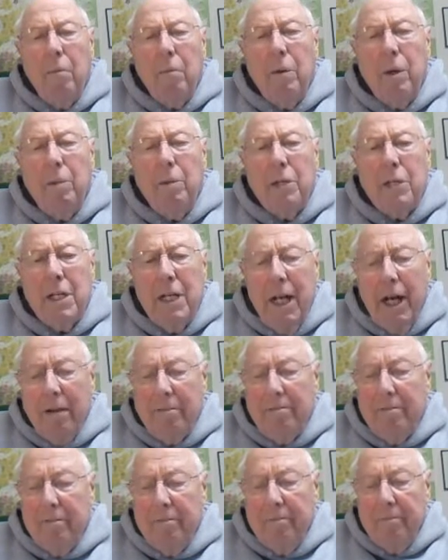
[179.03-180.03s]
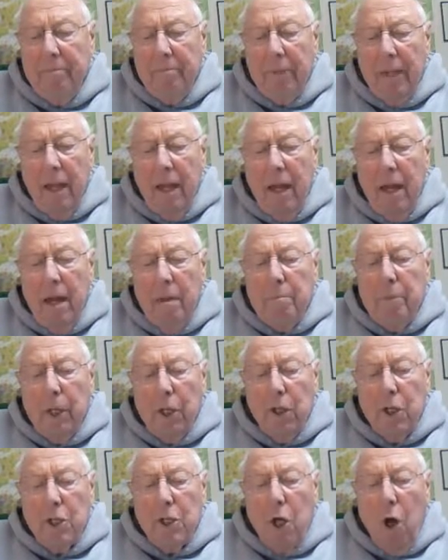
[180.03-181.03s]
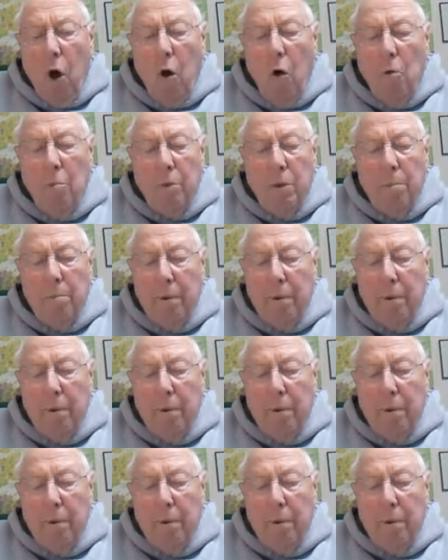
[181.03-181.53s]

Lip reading: We were tough, because Omer